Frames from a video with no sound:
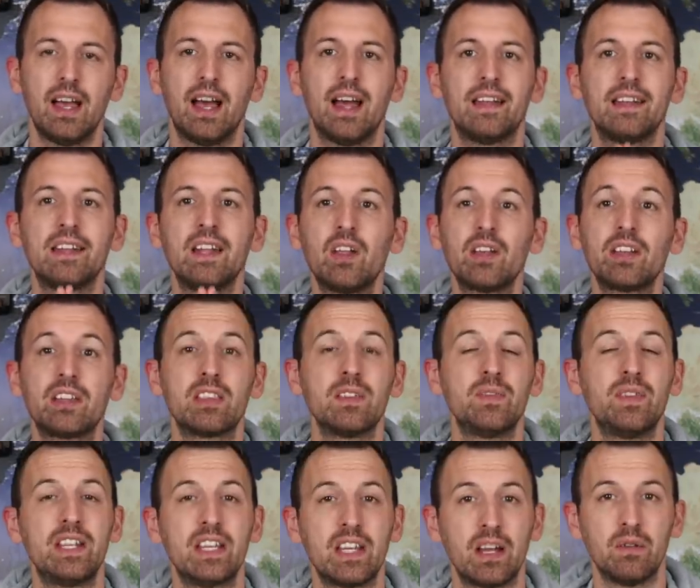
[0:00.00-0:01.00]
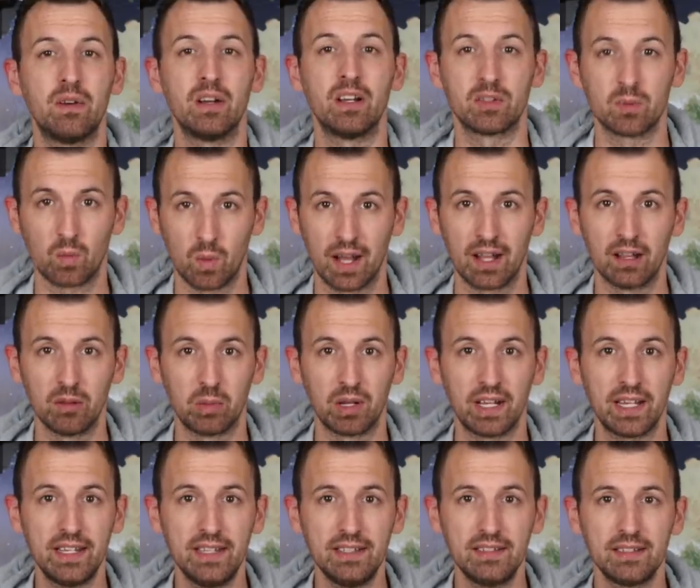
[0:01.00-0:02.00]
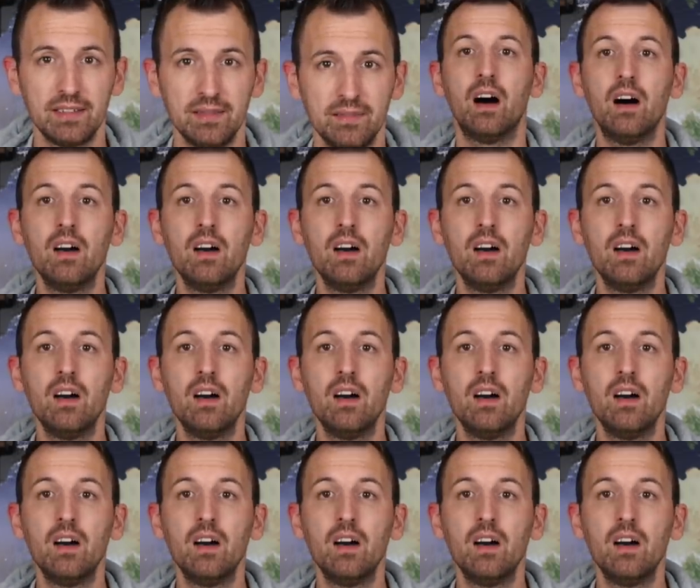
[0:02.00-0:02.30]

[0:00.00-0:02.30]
And like the video as well, please.